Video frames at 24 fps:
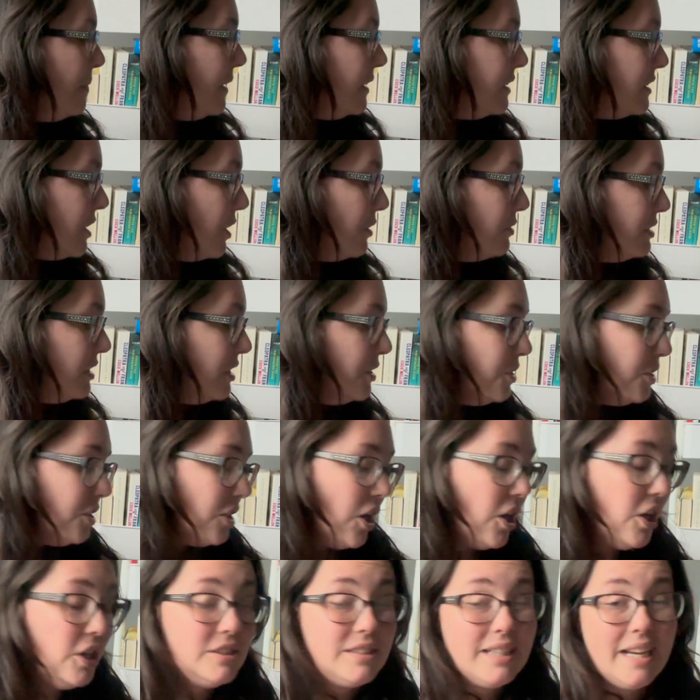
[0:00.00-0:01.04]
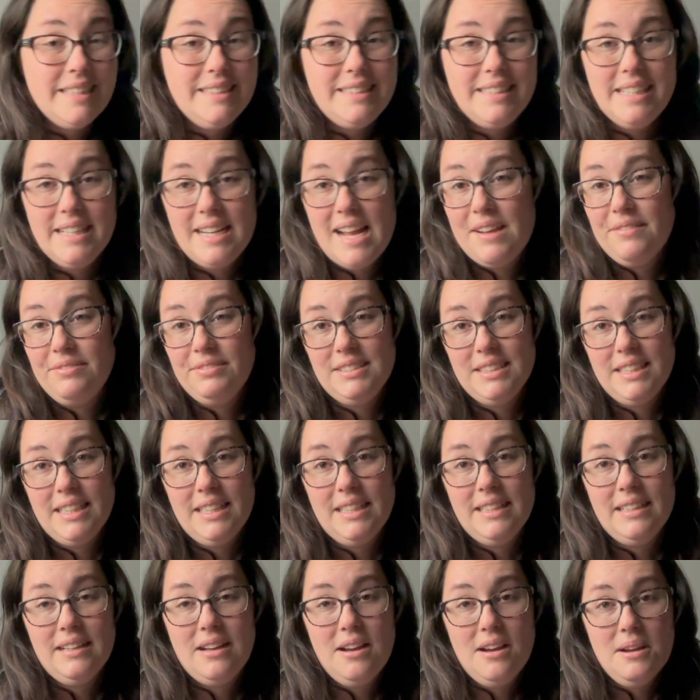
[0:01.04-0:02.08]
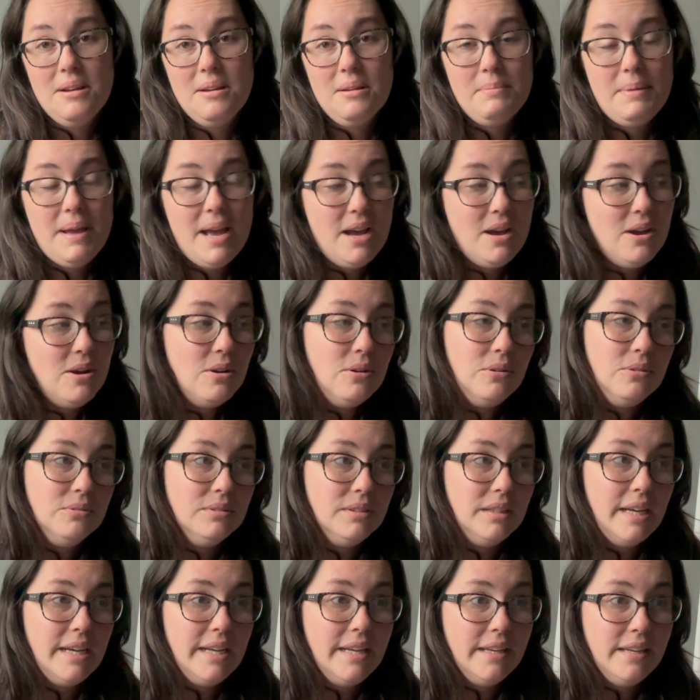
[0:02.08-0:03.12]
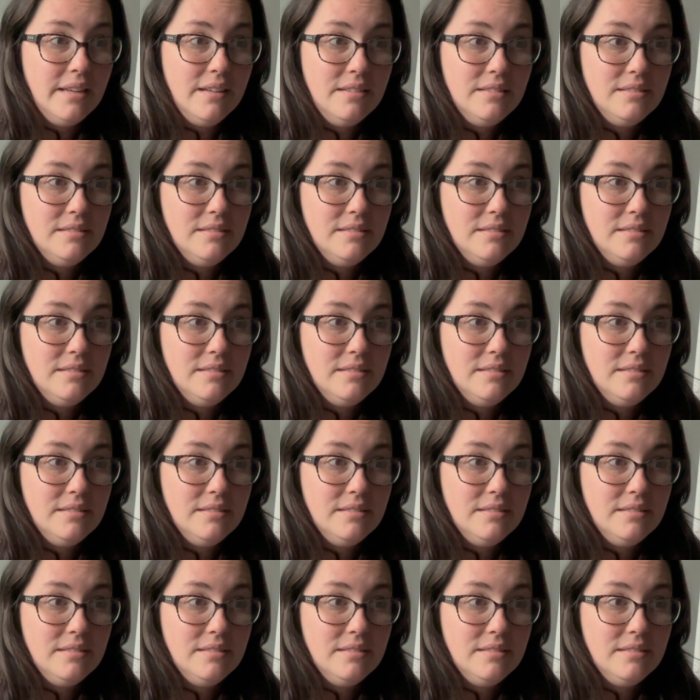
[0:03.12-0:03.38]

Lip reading: So 2 stars. I DNF'd it about like,